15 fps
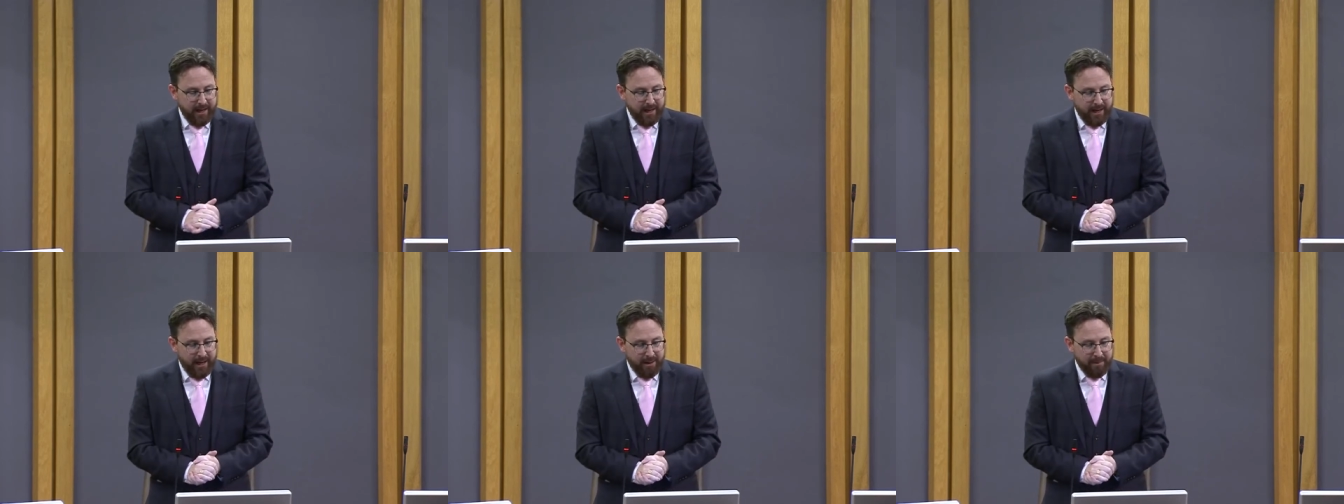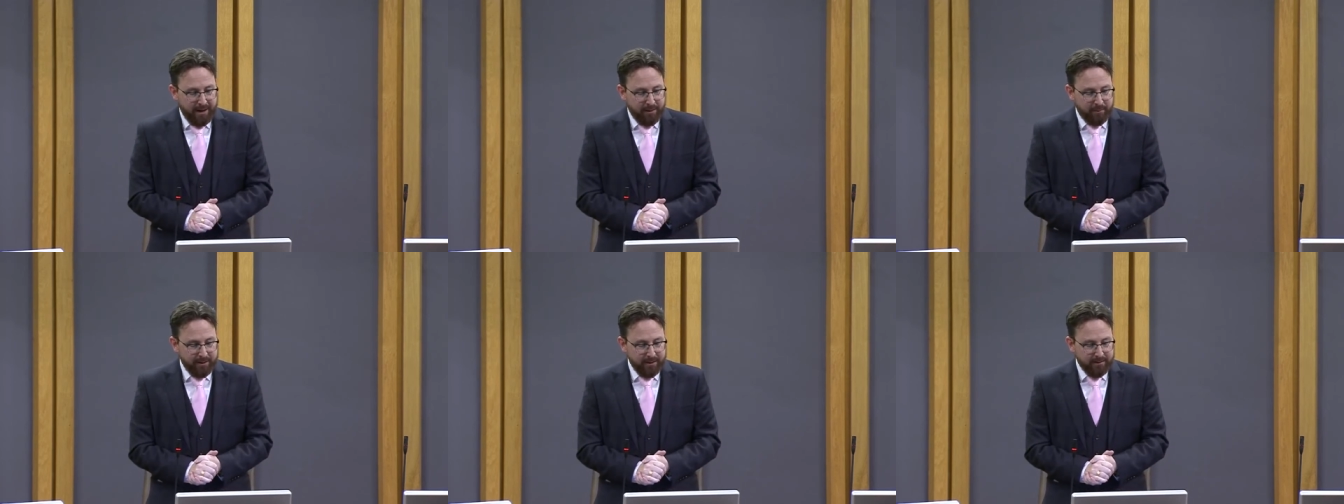
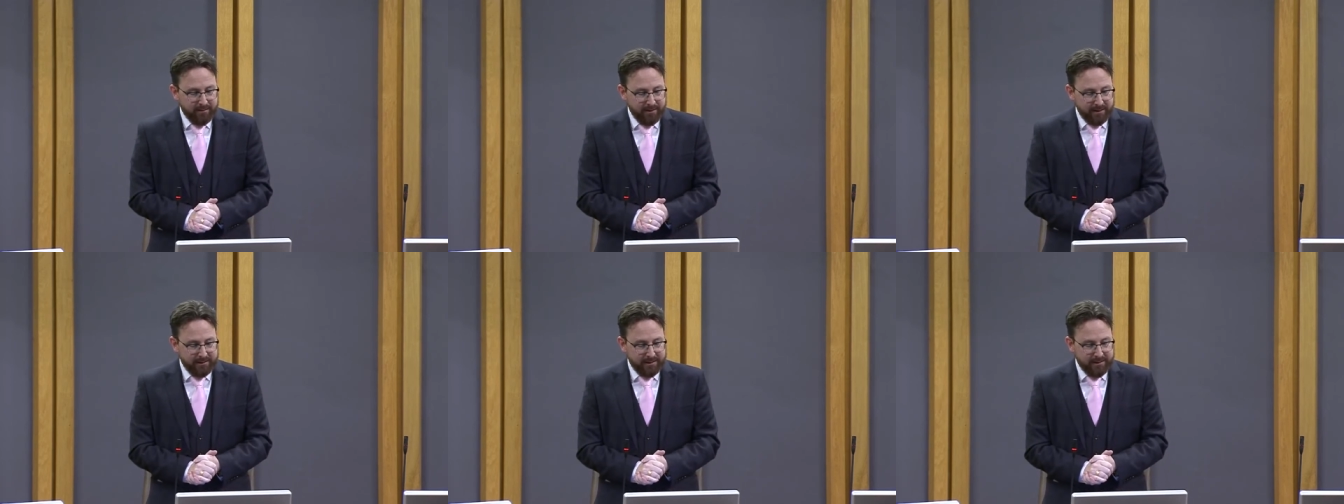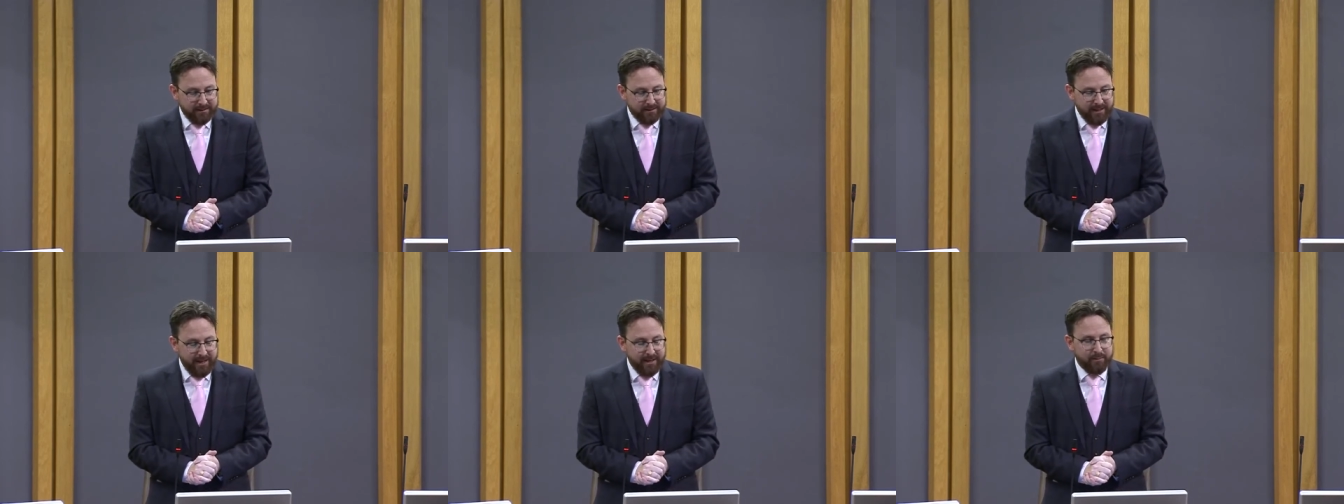And one of the things he
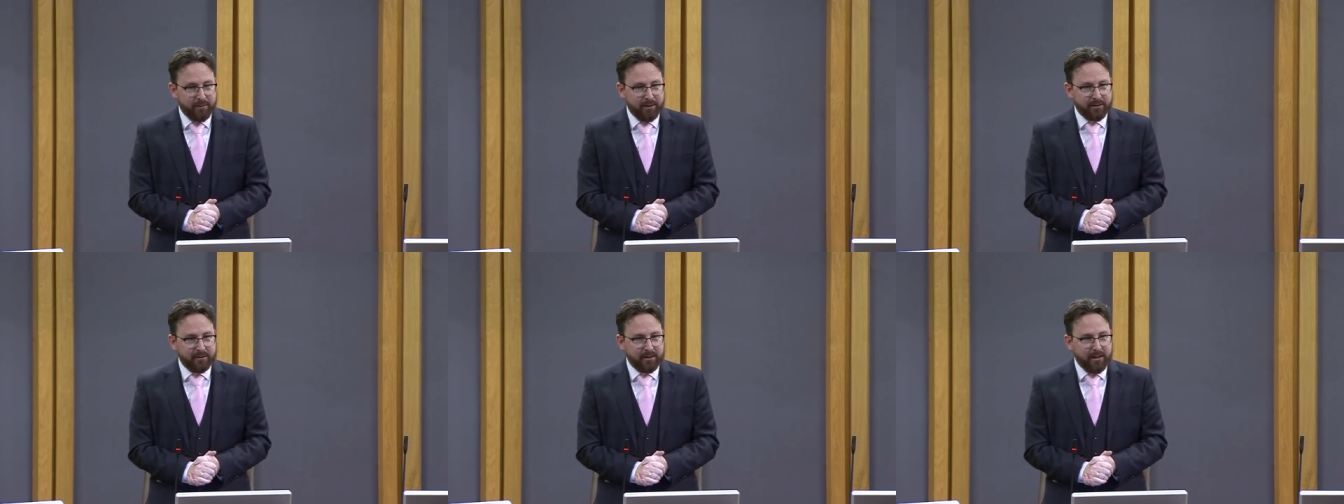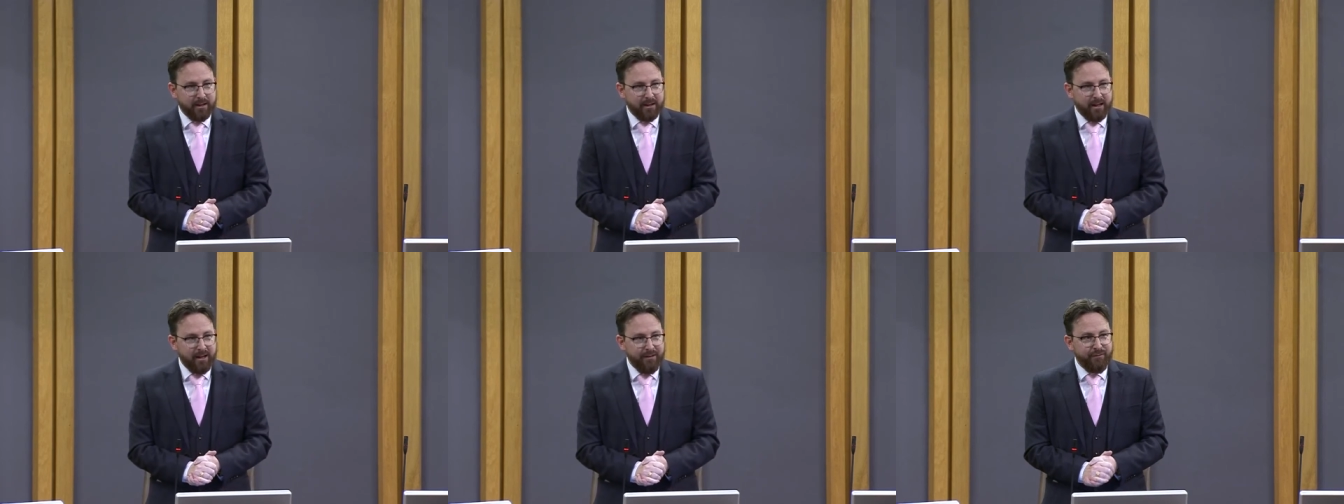said was,
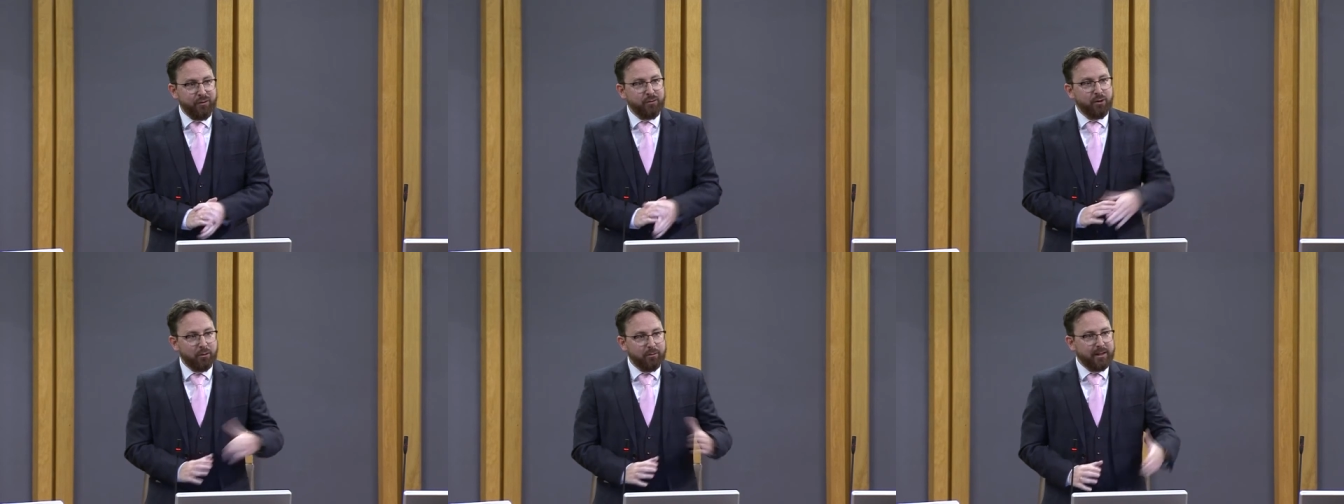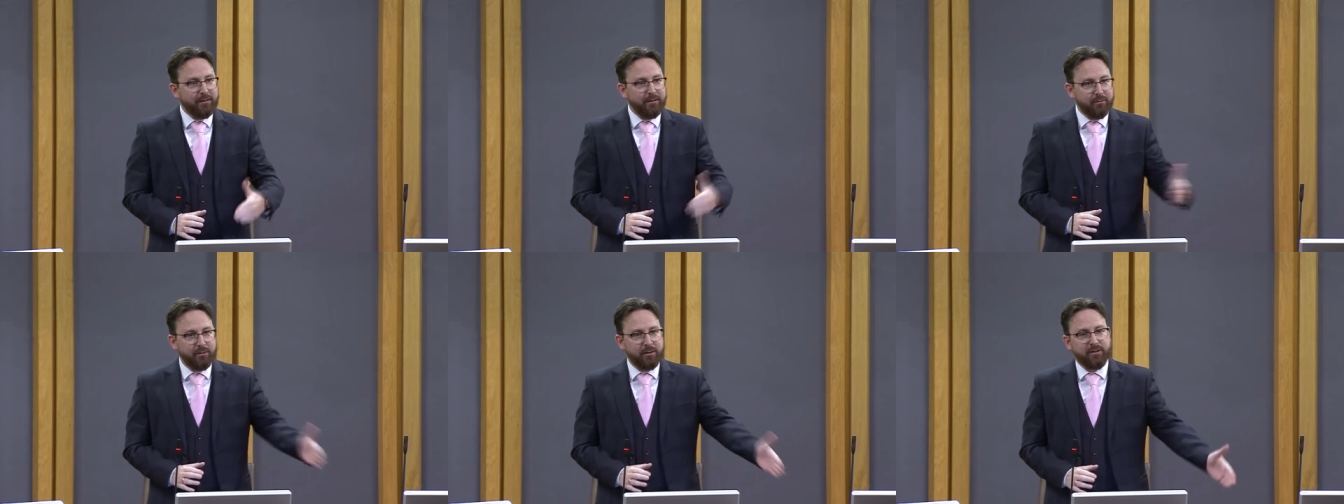if you go
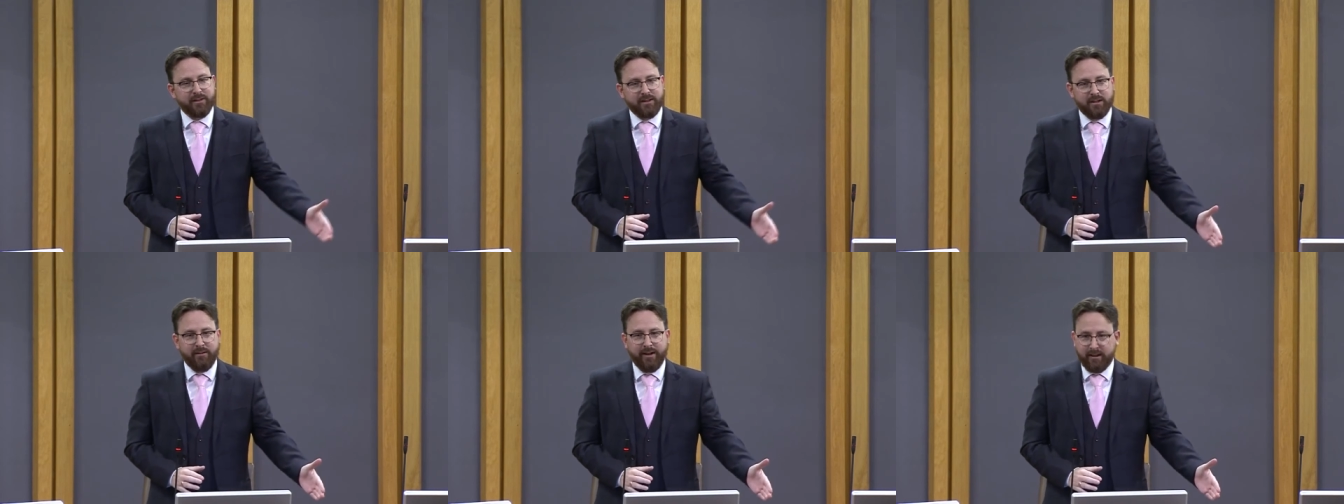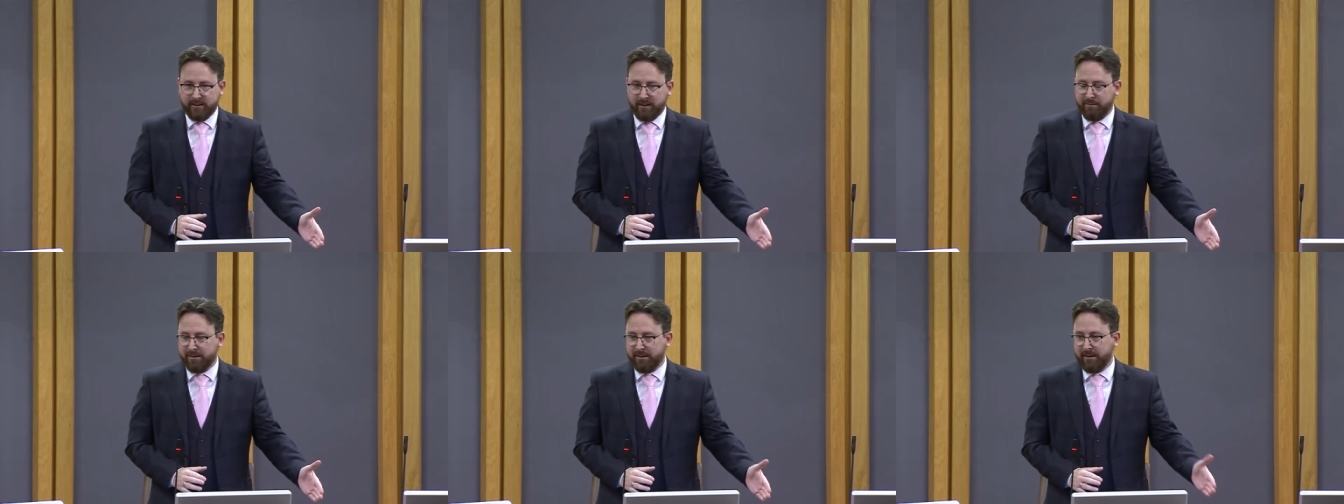down the route of a direct
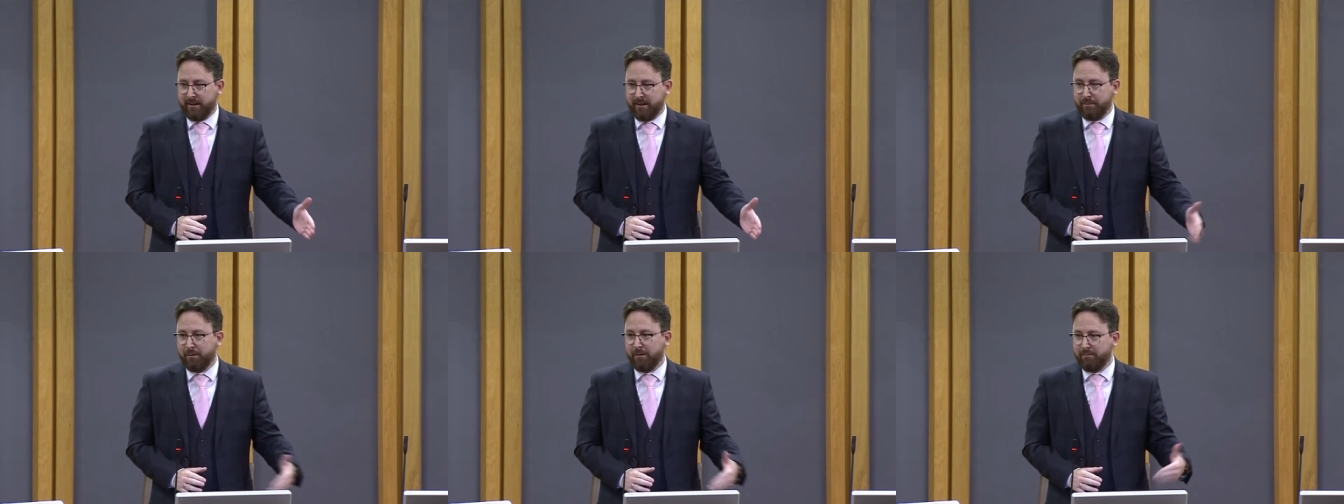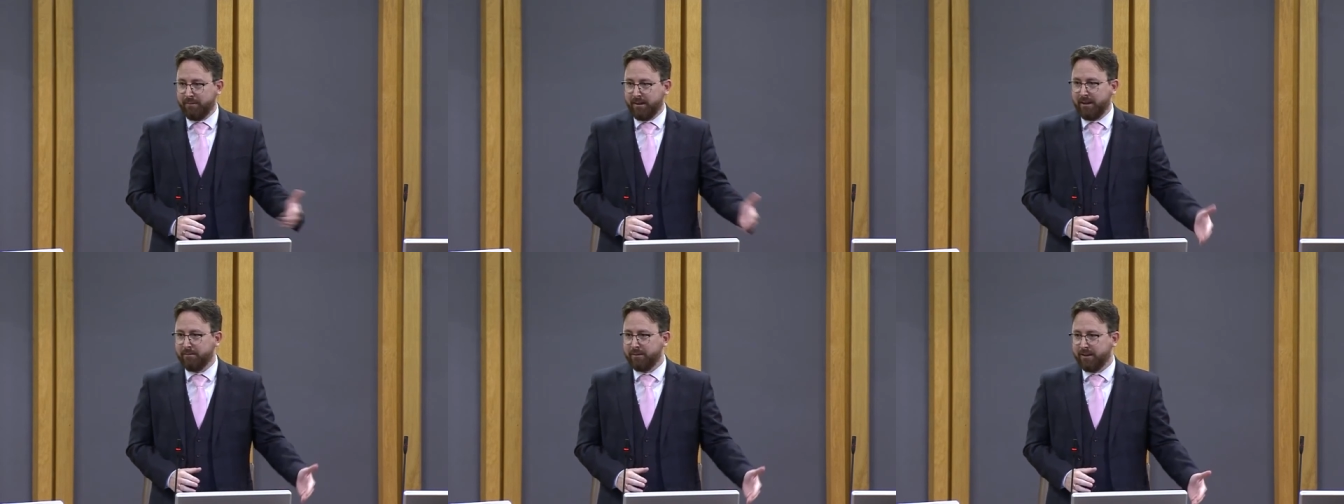subsidy, the problem
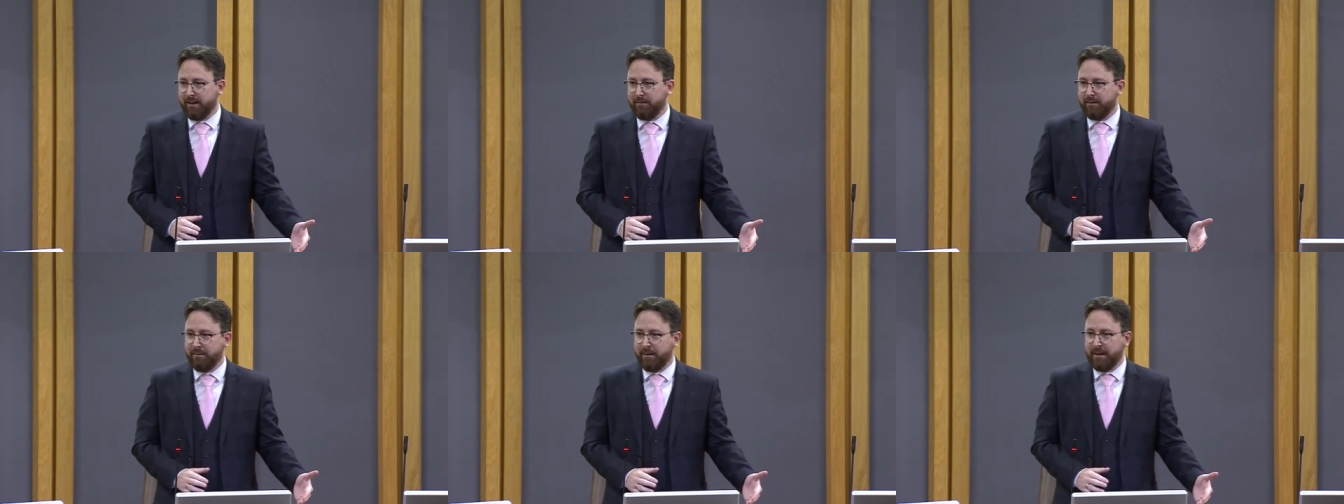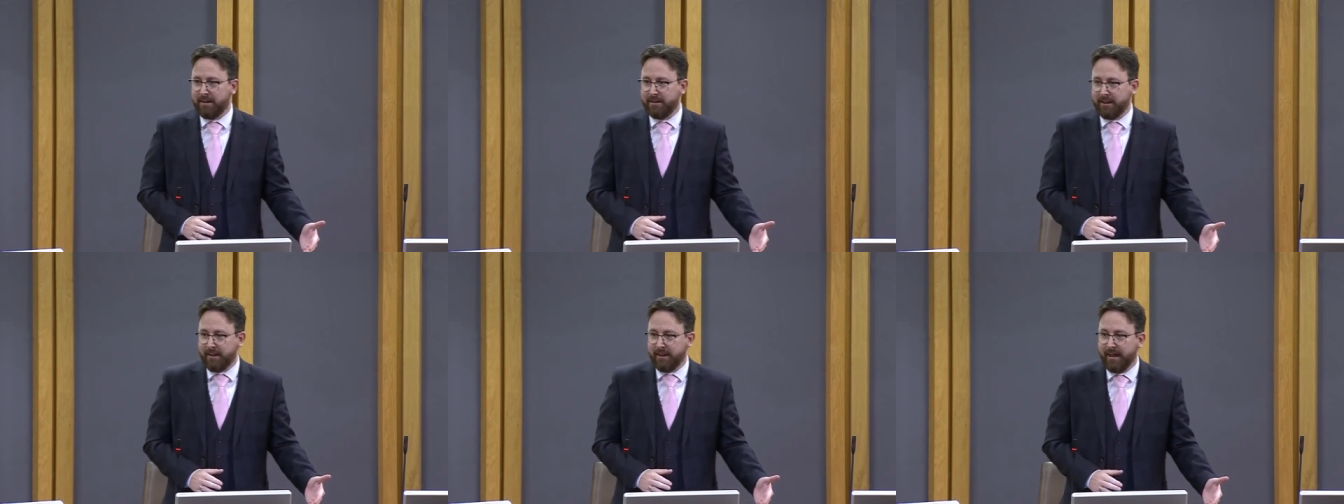becomes
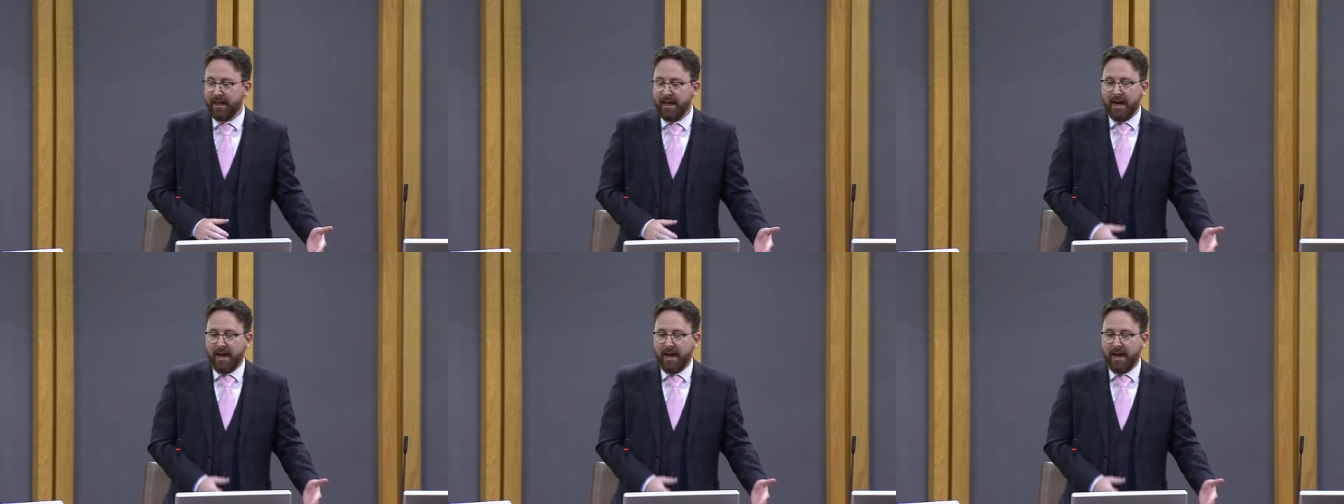accountability.